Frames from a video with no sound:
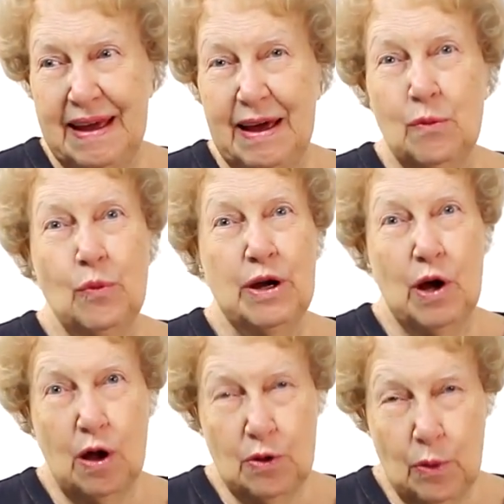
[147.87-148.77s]
It went
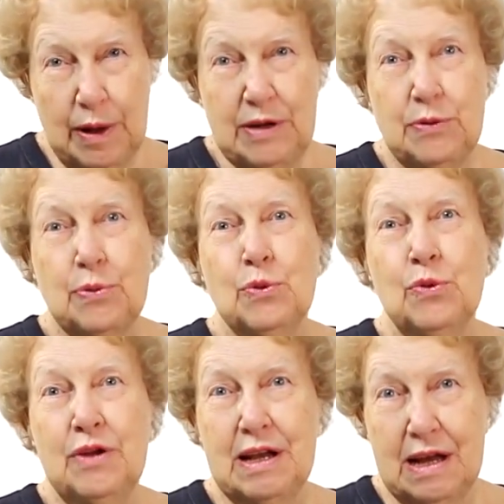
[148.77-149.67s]
all the way
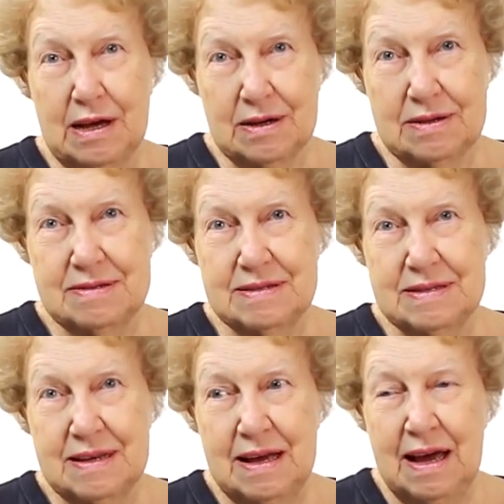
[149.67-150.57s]
through the lungs,